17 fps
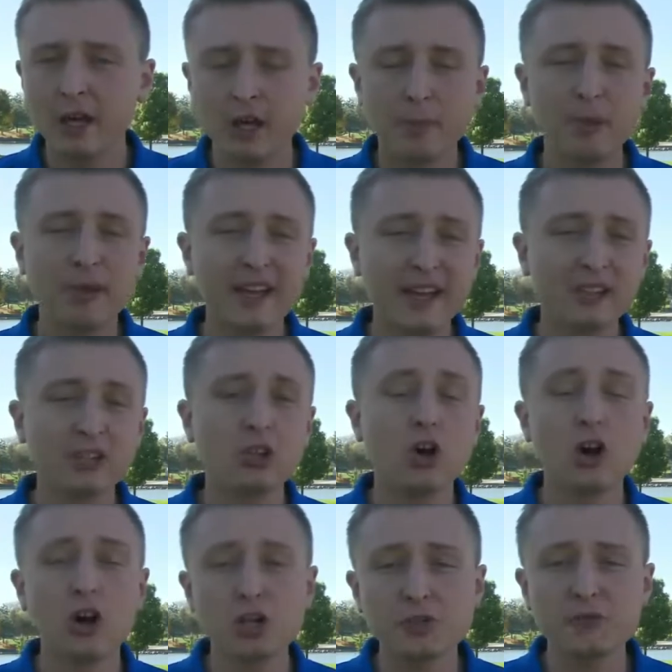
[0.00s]
could play a
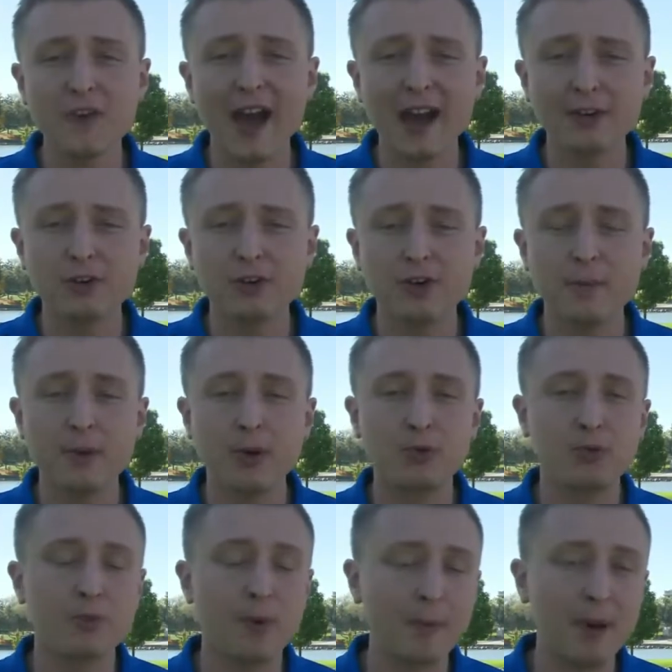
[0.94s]
large factor in
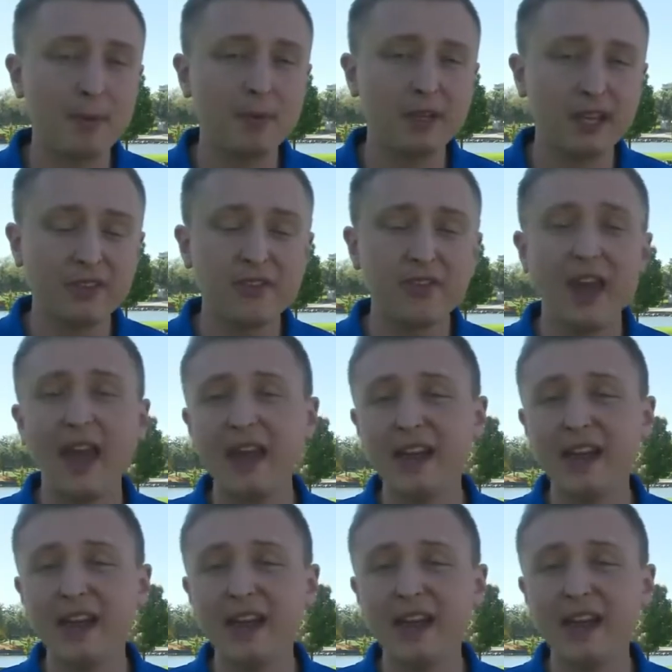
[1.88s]
both Republicans